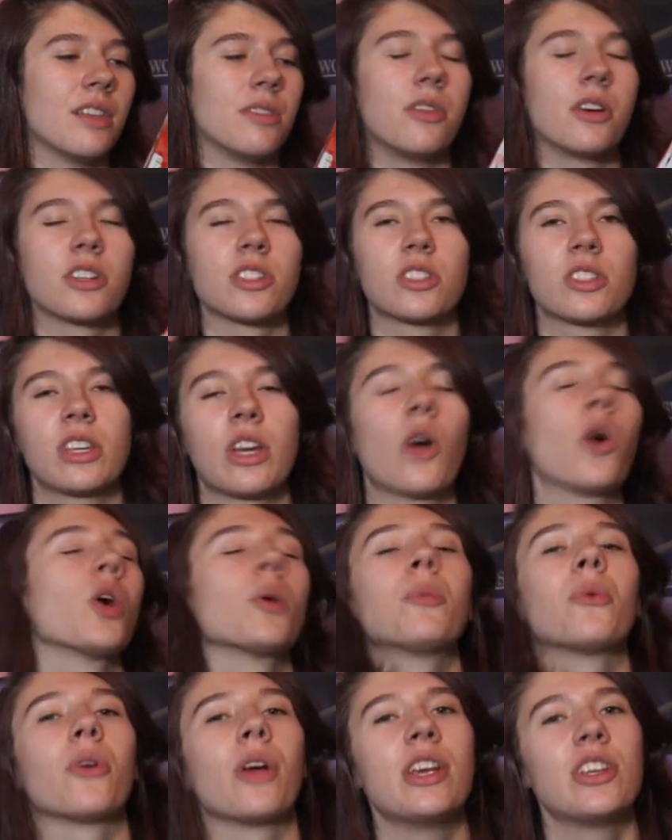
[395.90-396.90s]
There's
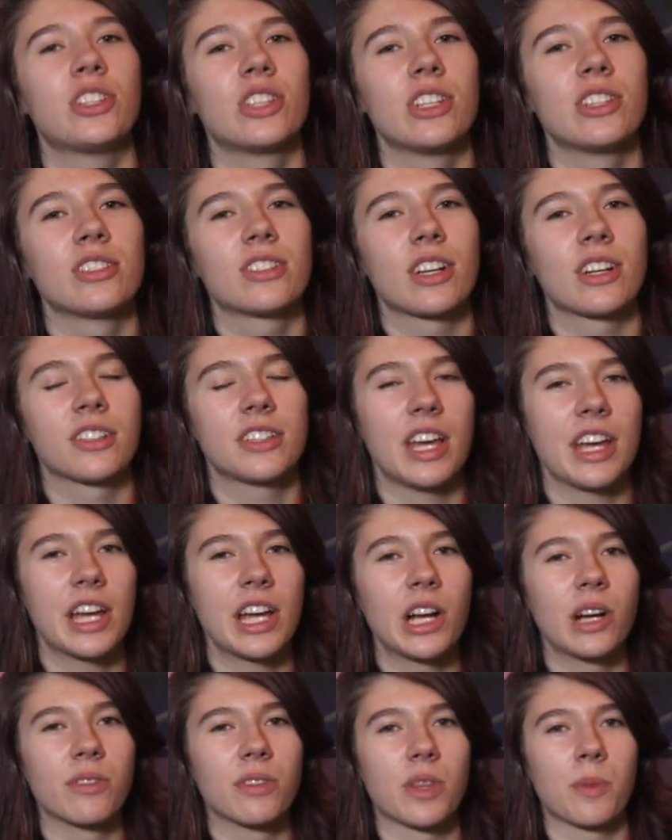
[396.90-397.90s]
corporations that are
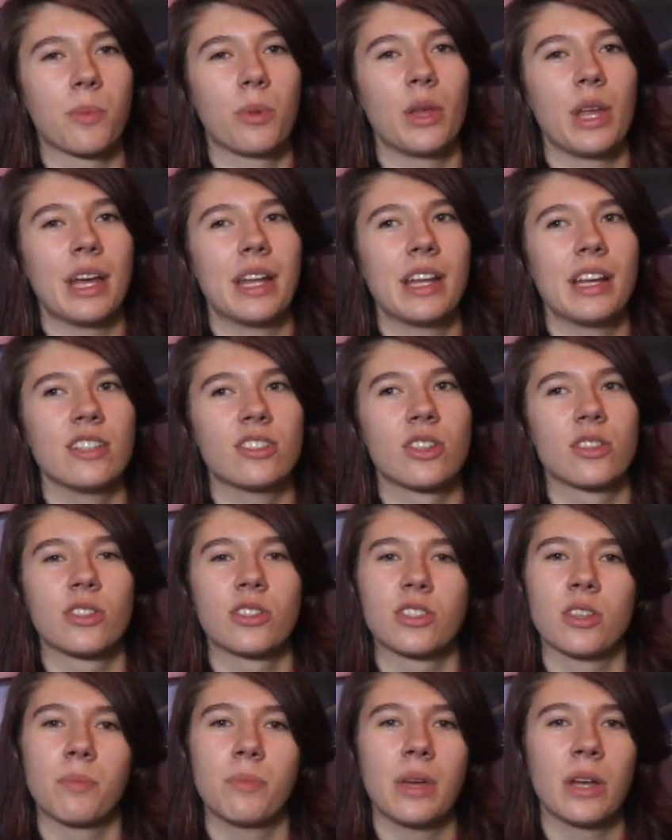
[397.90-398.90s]
taking over the planet, so
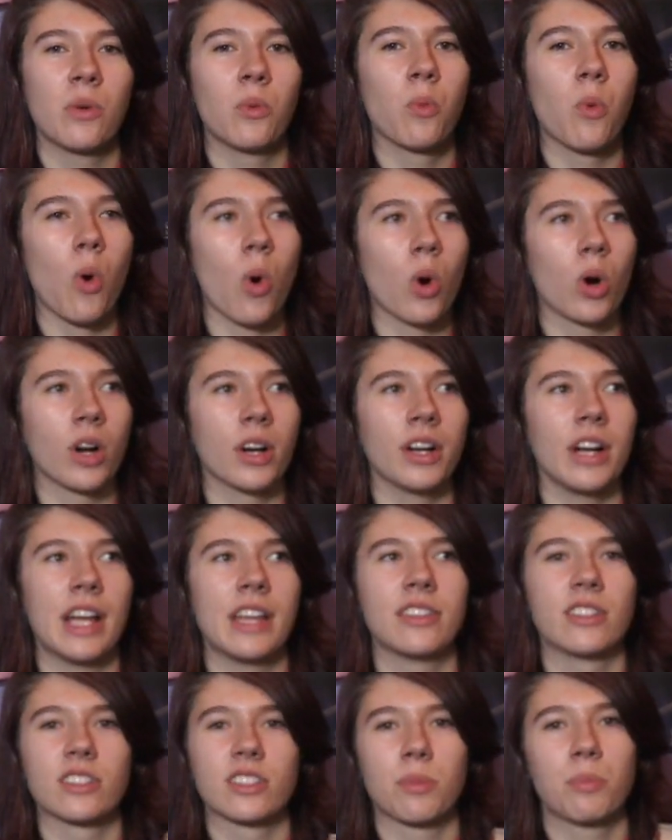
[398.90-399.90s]
there's a big war,
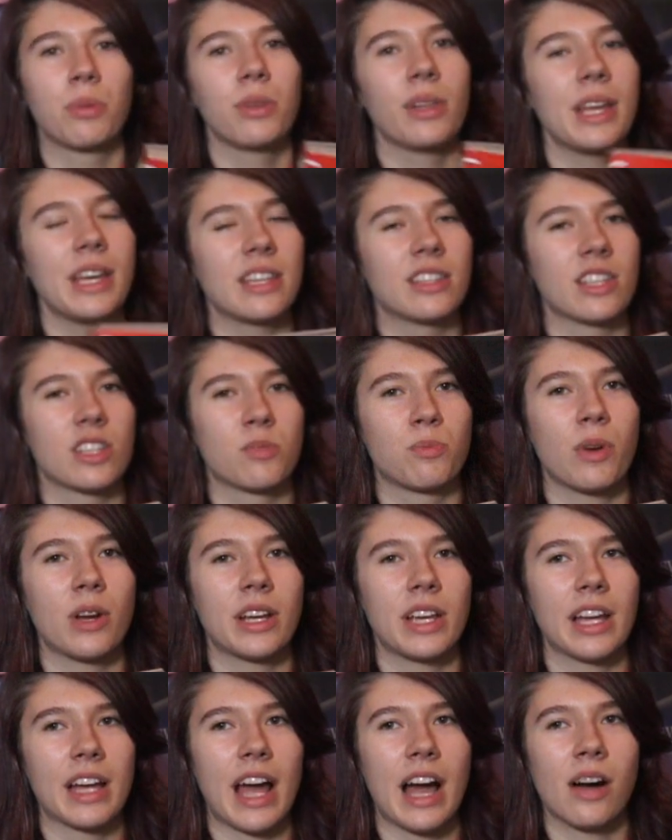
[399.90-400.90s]
and there's a plague that's
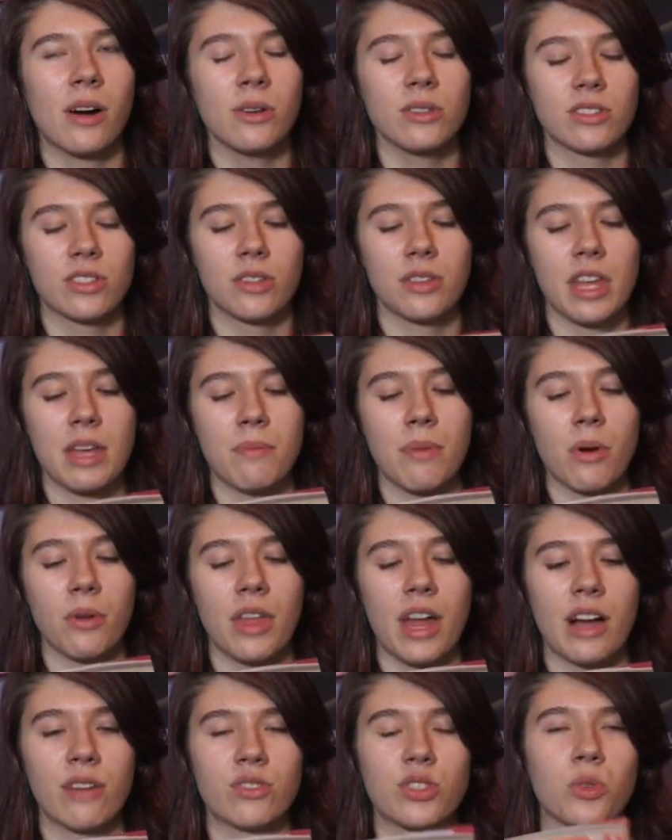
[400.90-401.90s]
breaking out, so they
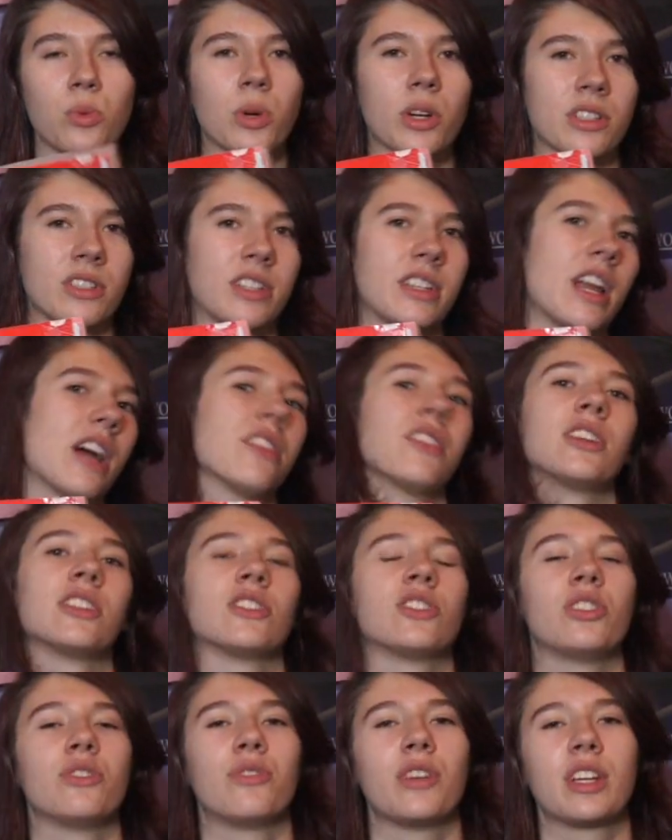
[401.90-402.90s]
both have to work together
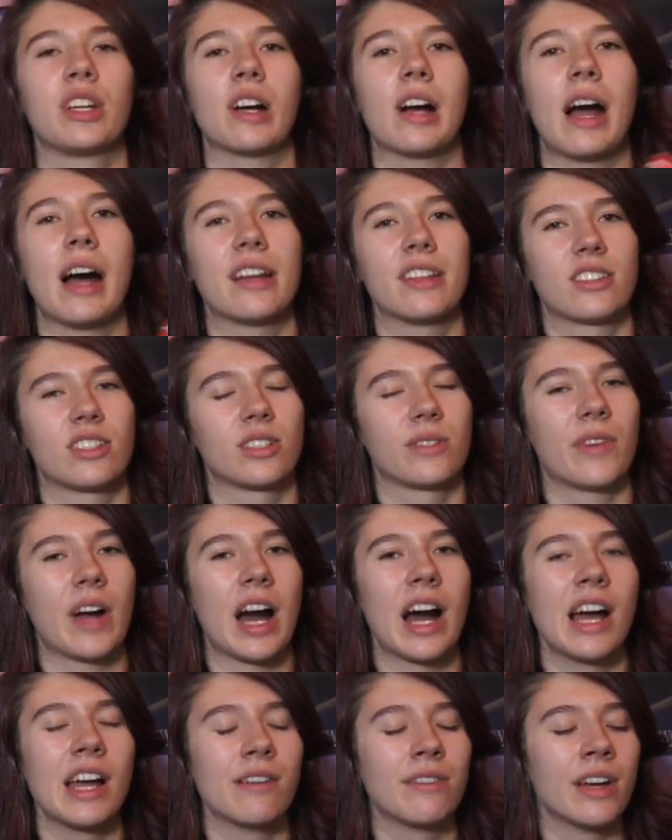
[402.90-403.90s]
to figure out how to
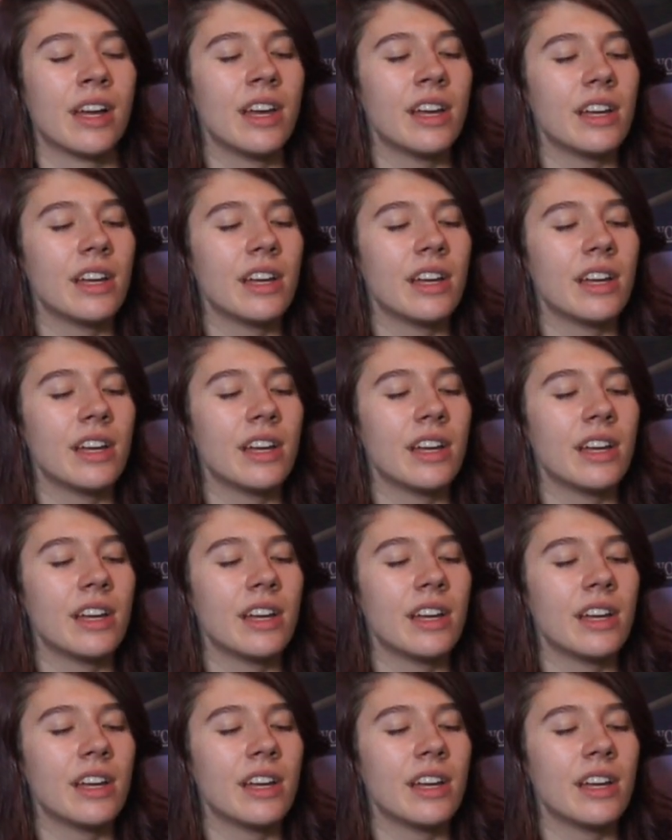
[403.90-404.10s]
survive.